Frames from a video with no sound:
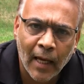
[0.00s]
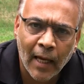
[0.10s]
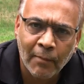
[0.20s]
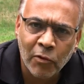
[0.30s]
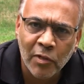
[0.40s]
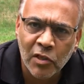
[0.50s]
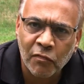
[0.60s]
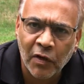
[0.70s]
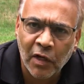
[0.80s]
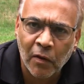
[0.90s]
I'm doing this
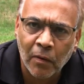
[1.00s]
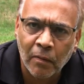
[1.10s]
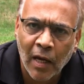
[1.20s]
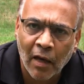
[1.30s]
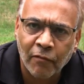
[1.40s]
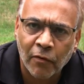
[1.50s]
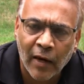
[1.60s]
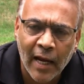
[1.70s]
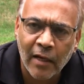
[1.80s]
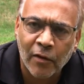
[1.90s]
video not for
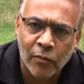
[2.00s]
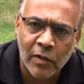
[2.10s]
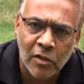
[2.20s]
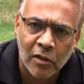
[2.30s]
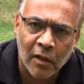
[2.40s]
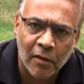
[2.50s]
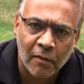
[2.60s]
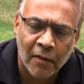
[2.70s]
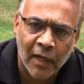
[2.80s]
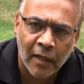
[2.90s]
any other reason other
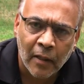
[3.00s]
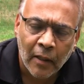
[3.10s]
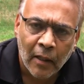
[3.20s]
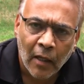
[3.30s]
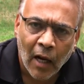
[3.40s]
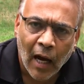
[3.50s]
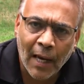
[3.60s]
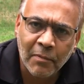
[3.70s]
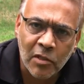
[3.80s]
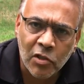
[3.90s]
than
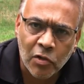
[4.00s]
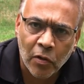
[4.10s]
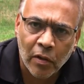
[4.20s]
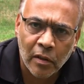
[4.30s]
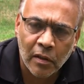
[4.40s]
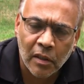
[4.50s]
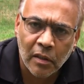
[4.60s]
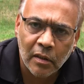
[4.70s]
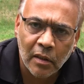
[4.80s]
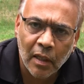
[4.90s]
I'm concerned
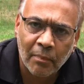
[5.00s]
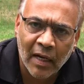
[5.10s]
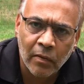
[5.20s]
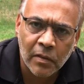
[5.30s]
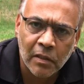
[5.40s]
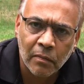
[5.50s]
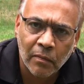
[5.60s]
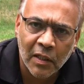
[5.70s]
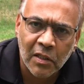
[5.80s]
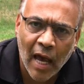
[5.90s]
about
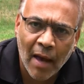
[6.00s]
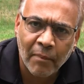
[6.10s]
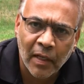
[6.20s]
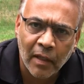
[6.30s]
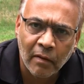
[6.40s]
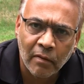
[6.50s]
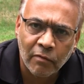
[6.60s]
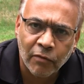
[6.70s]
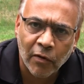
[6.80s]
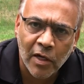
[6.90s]
what's happening
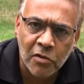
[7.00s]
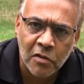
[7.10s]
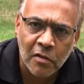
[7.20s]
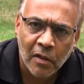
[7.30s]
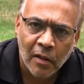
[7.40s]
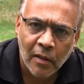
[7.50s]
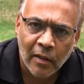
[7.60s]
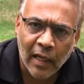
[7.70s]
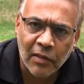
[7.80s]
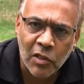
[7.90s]
for us
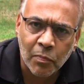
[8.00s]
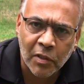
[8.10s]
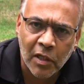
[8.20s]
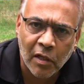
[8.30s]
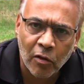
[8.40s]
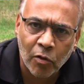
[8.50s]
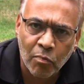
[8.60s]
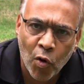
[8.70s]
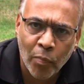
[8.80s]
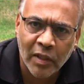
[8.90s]
at this particular
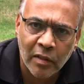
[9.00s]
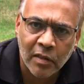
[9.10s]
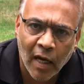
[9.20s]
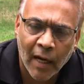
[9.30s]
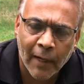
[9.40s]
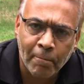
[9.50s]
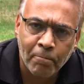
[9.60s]
moment in time.